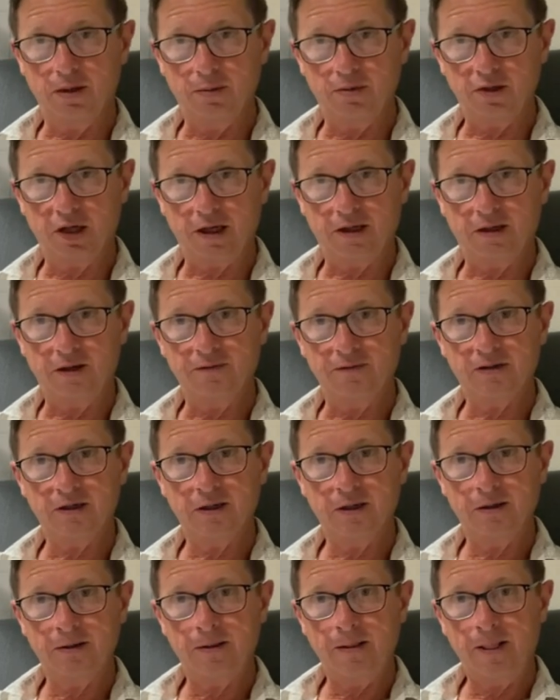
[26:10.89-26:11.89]
objectives,
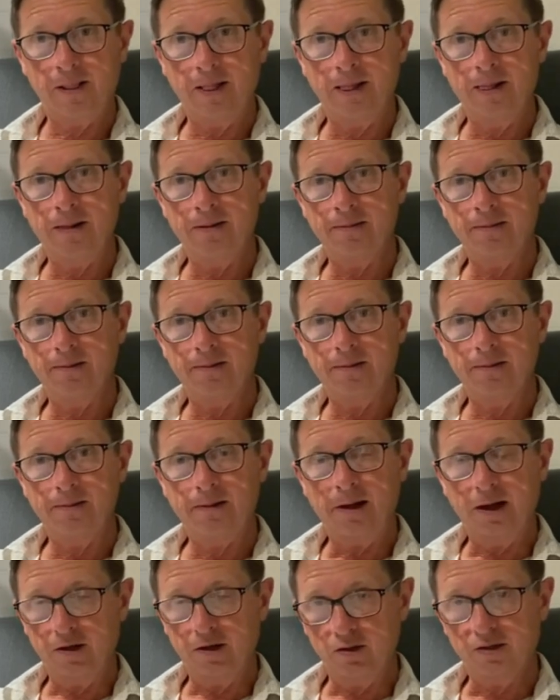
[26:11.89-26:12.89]

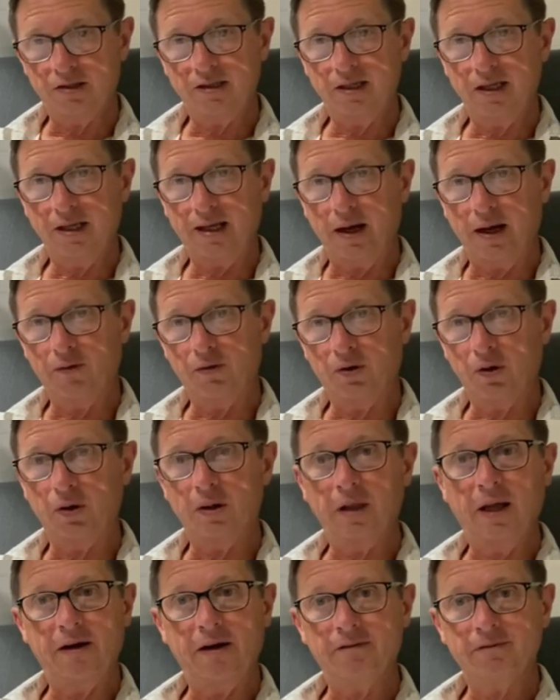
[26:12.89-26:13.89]
and to seek out the good
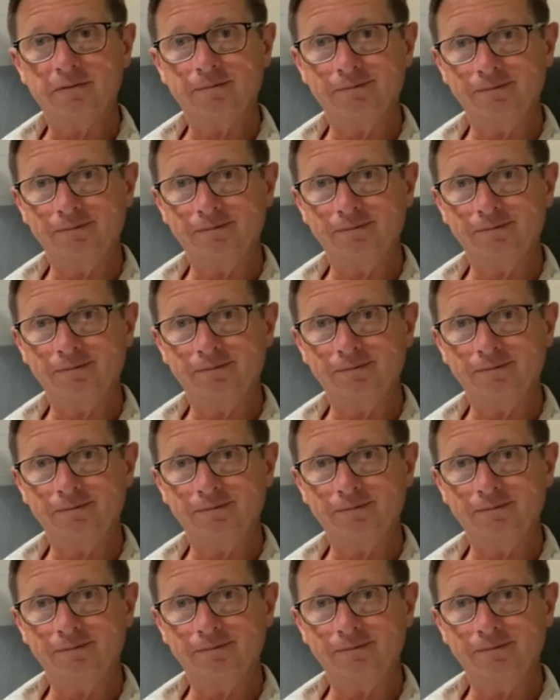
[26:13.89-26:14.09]
life.